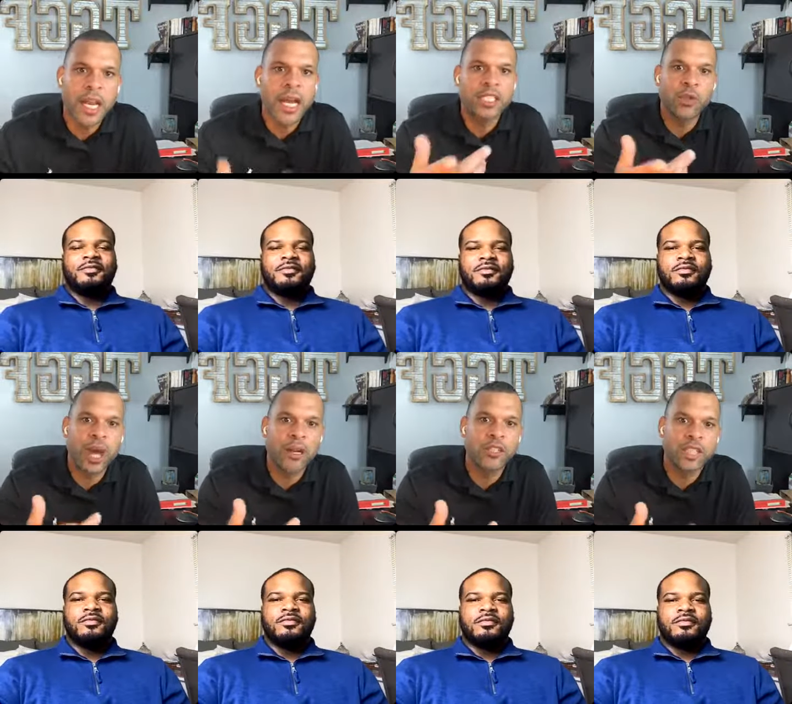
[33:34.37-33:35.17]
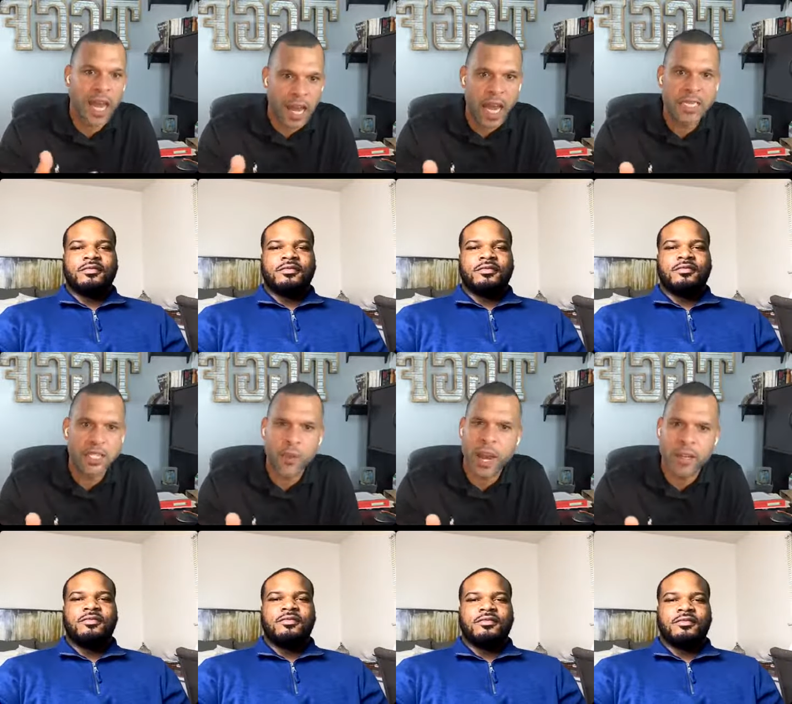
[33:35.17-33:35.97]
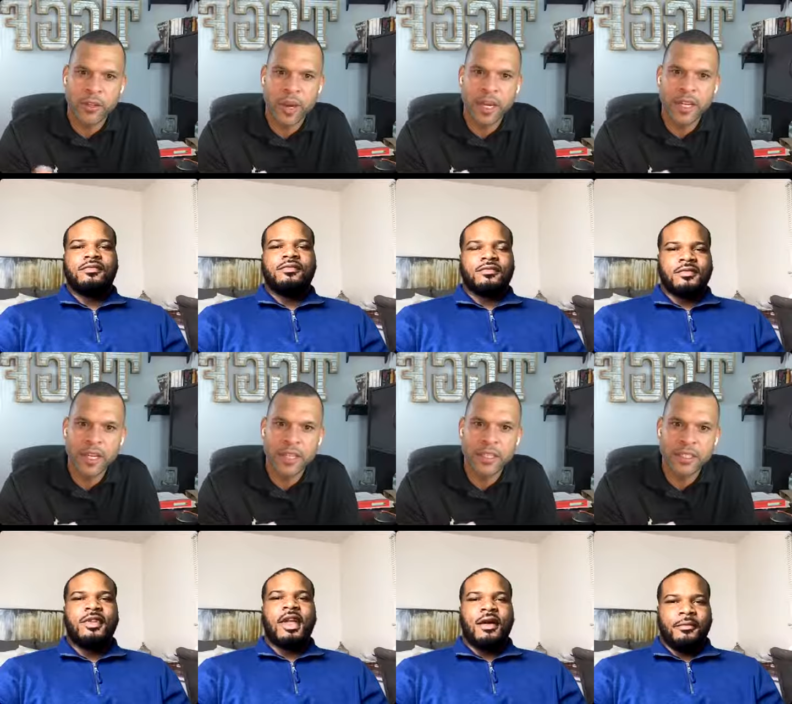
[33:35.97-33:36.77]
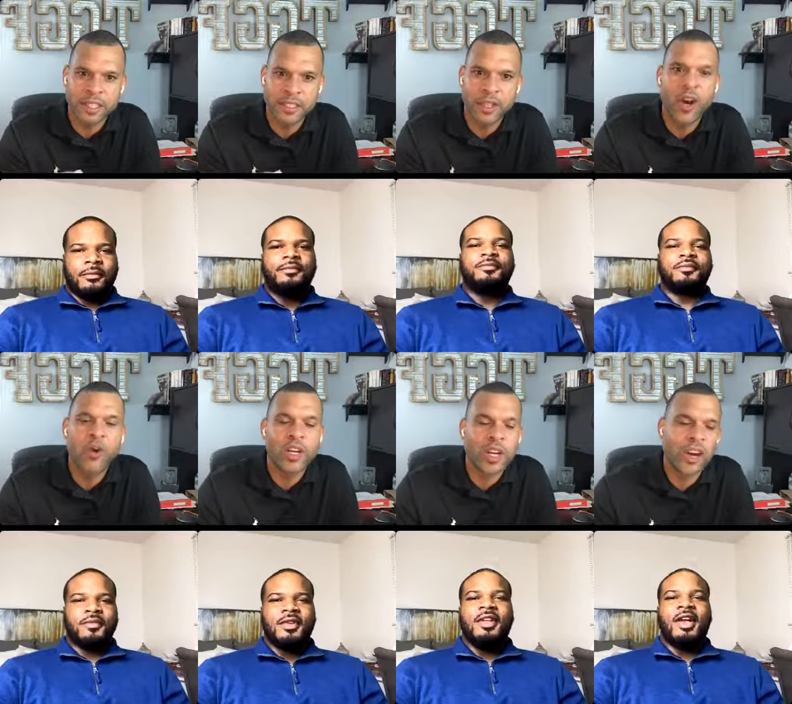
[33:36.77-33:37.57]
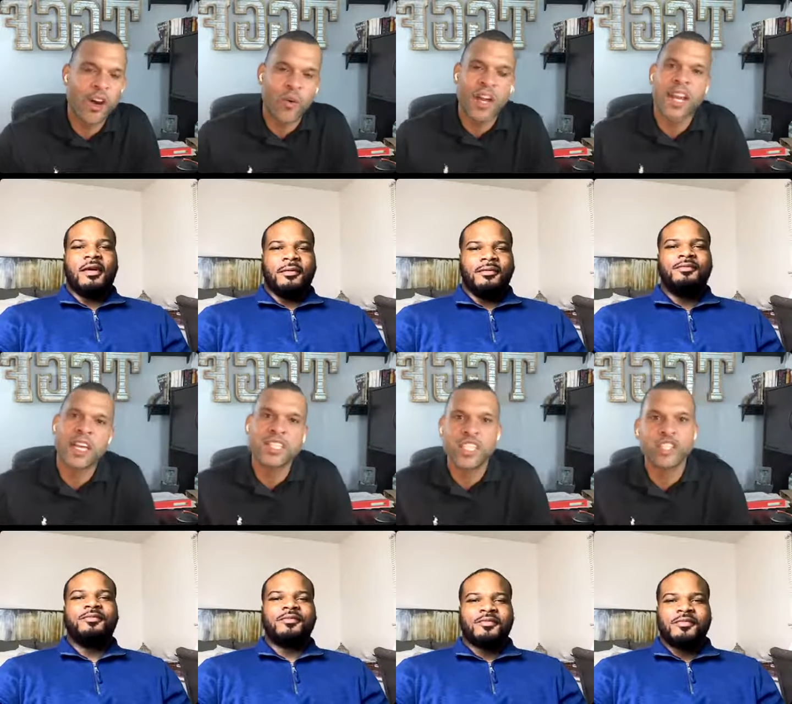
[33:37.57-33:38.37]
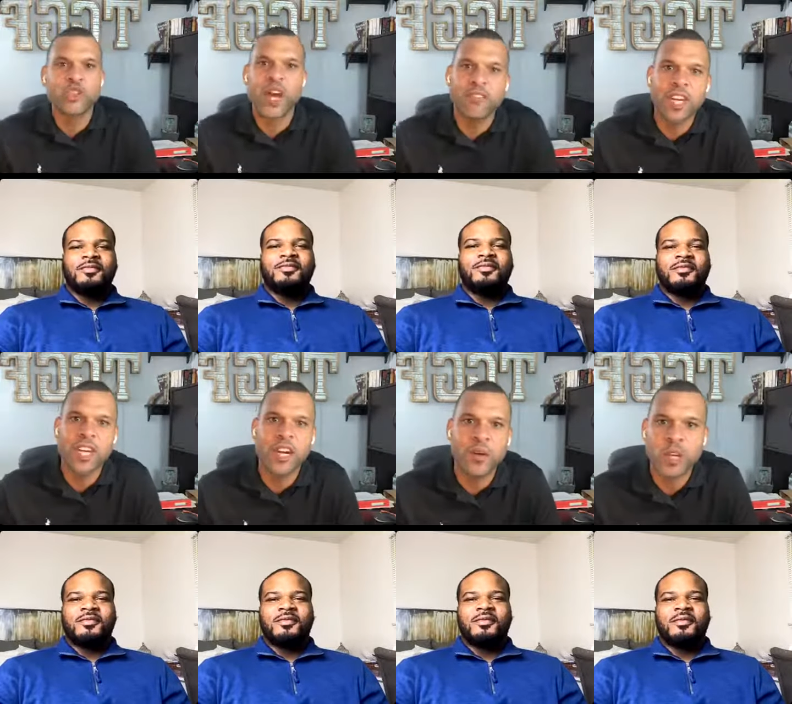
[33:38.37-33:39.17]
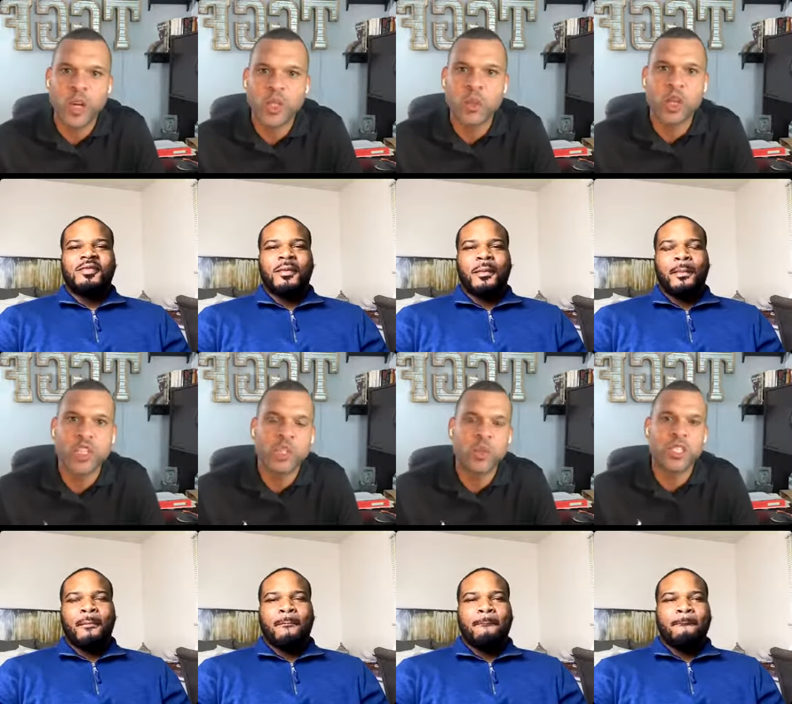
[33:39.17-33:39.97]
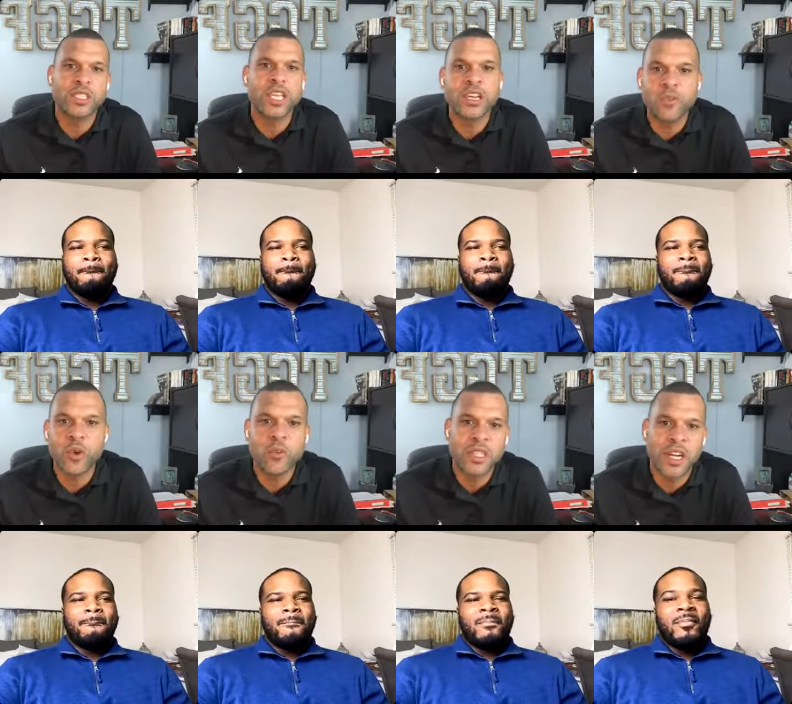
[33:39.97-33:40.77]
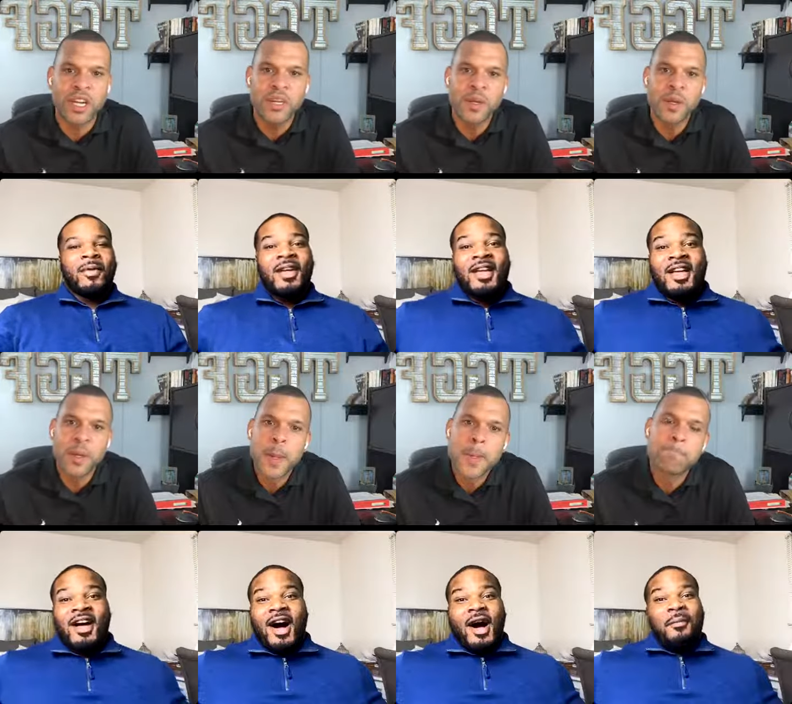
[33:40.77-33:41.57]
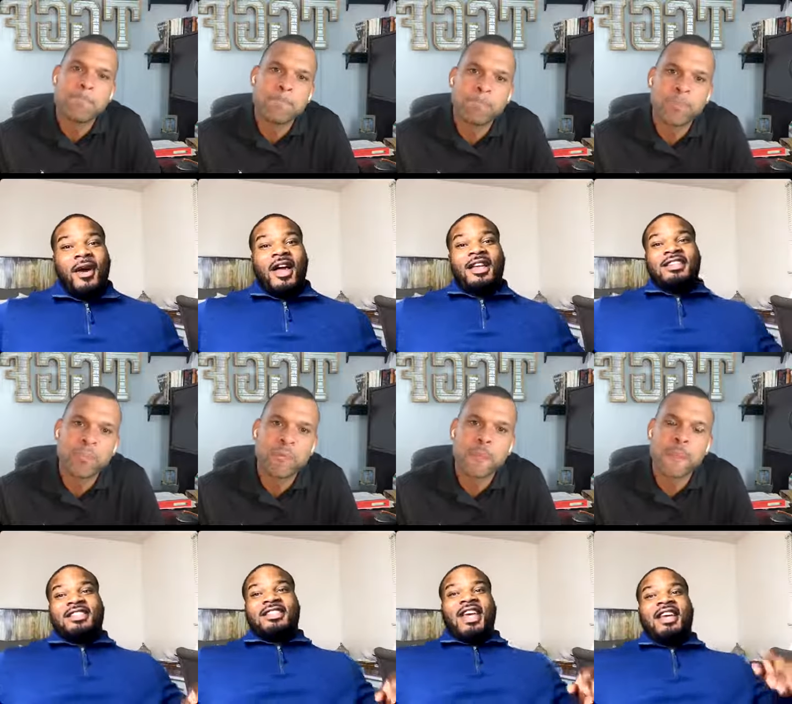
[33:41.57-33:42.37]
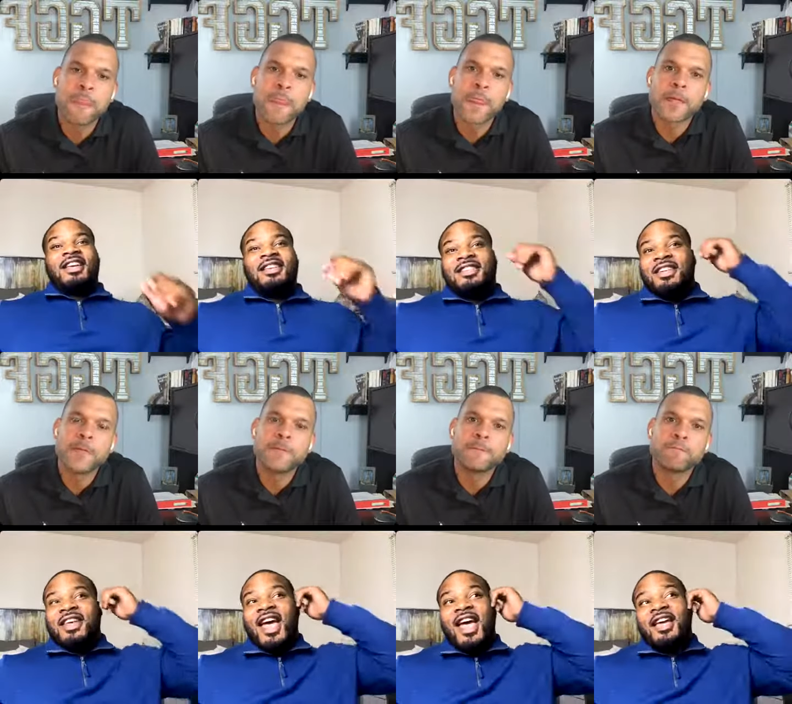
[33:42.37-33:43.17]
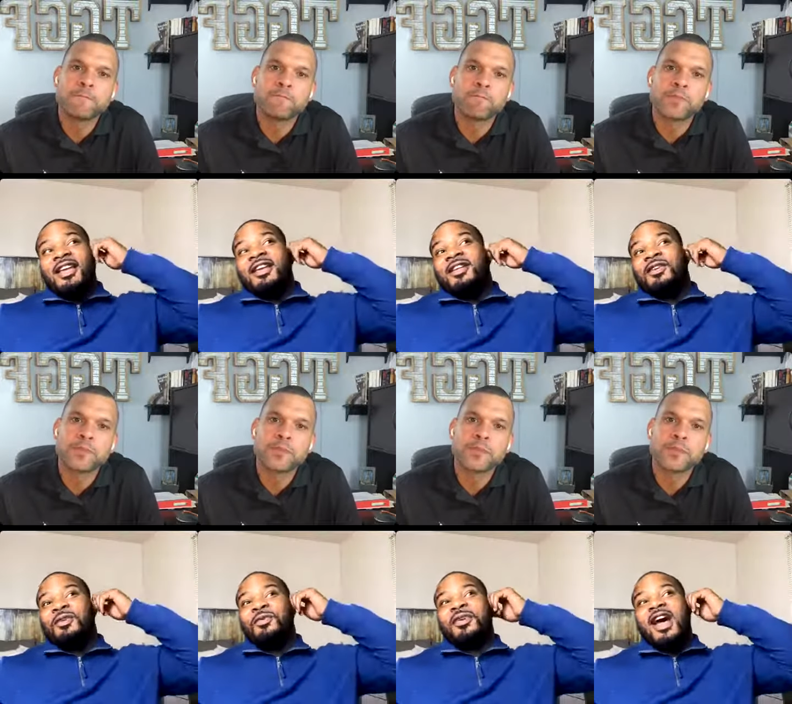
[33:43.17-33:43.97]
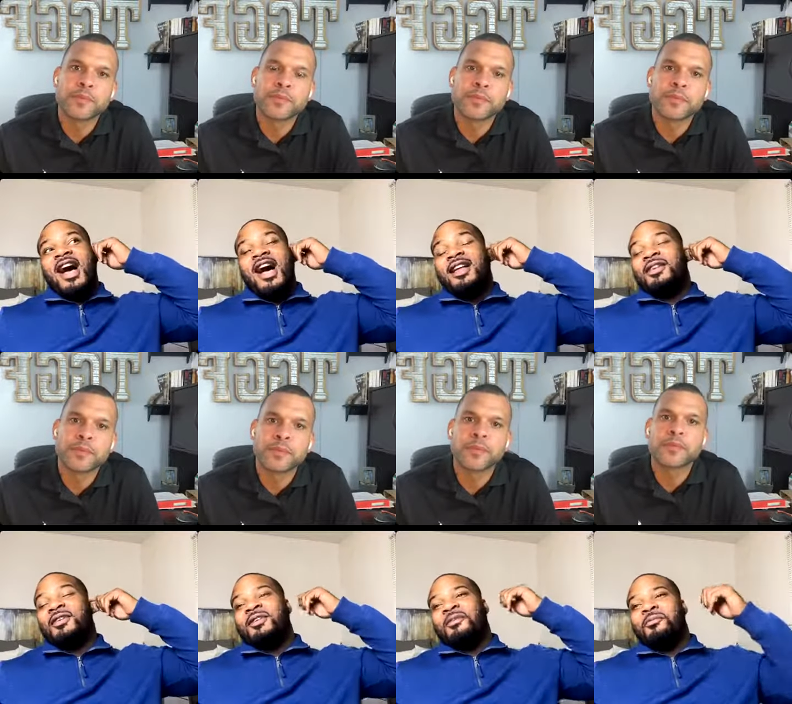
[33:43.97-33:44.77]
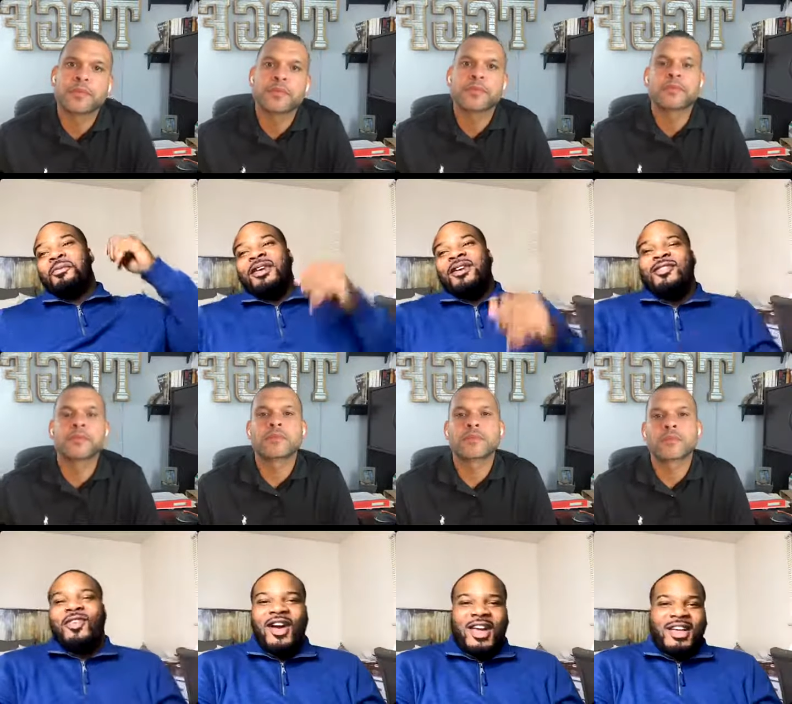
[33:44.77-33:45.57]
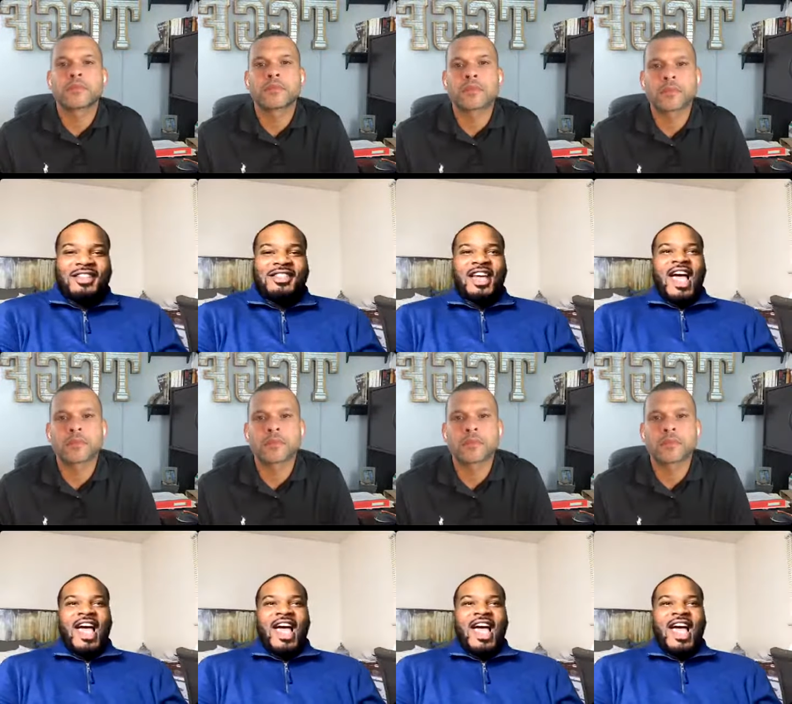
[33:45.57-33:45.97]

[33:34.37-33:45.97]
Speaker 1: Lonzie Rattler is at Lonzie Rattler, right? Yep. That's your okay. All right, Lonzie. Did you have any um closing words you wanted
Speaker 2: to say for him today? Um, all I can just say is, hey, do not be afraid to